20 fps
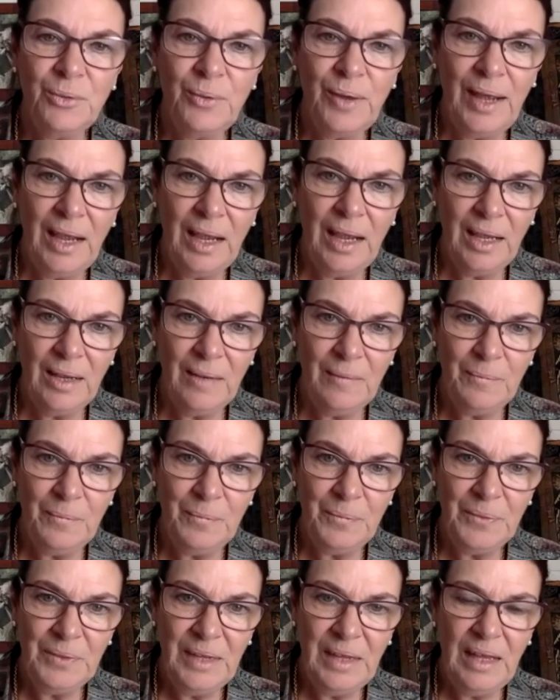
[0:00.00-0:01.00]
ring
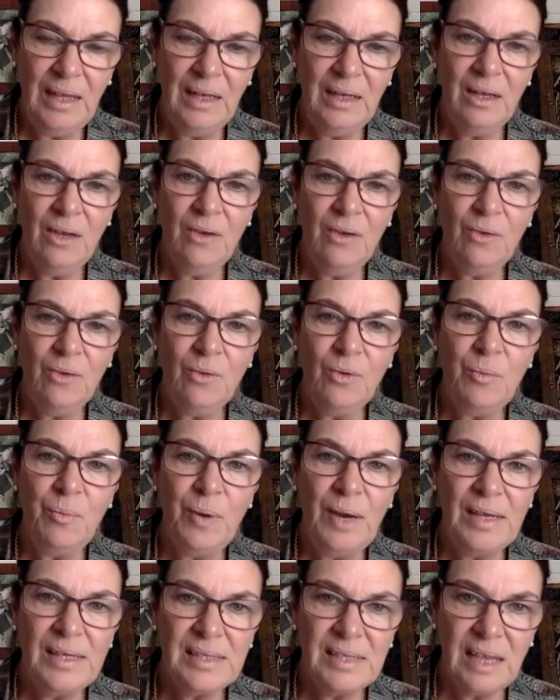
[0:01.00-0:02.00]
and not
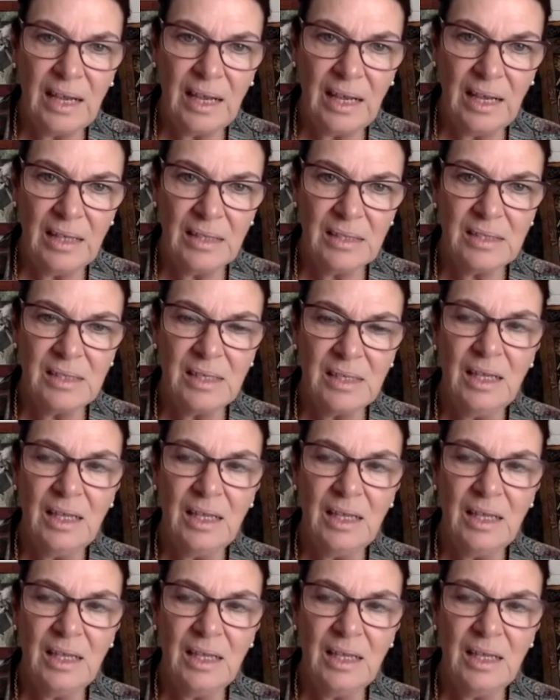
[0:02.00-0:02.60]
repressing it,